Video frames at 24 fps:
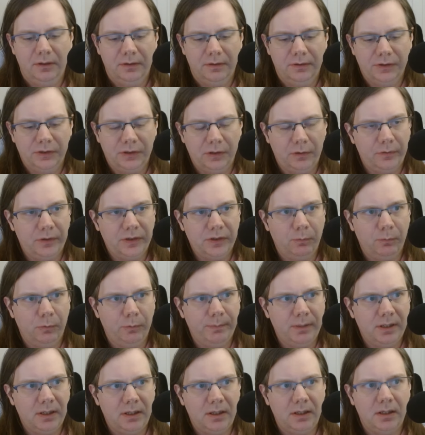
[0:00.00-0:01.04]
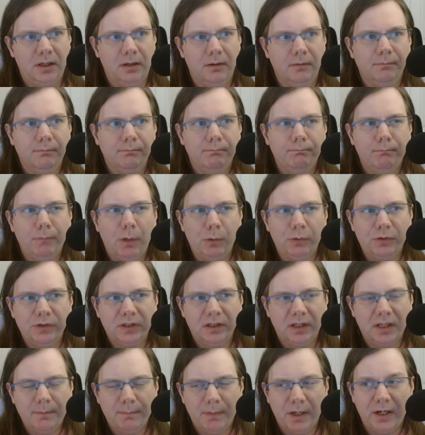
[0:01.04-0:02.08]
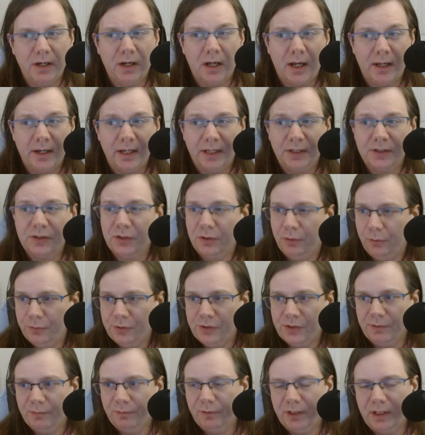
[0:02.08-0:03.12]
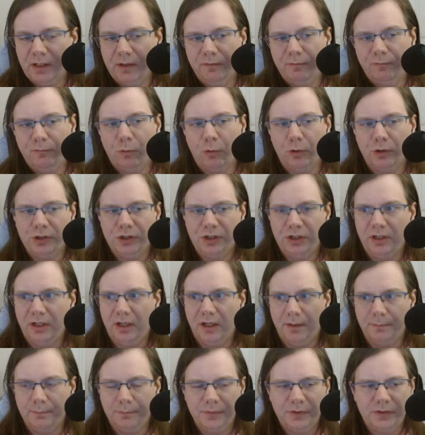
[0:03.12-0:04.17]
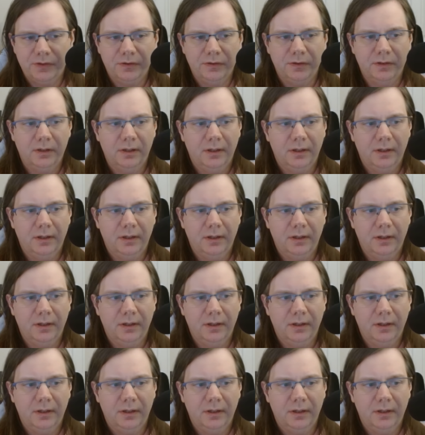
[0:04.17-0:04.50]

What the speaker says: So this will be mostly, but not exclusively, for GMs.